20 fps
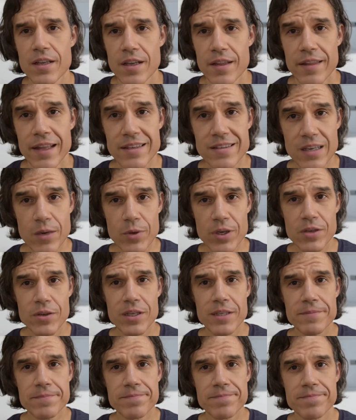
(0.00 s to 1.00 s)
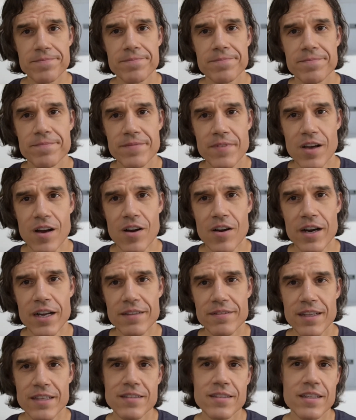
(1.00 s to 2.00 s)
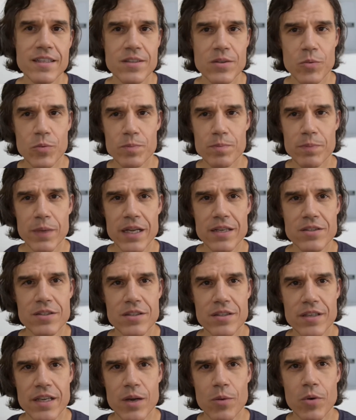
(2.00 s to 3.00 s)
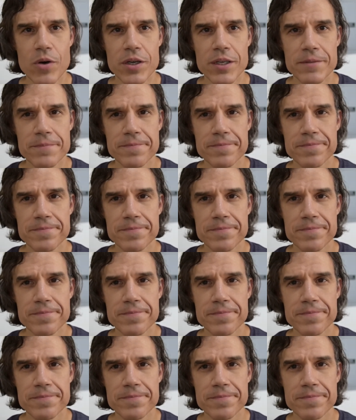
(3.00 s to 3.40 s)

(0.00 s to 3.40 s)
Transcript: That's how we do it. All right, let's get to the bench and get working.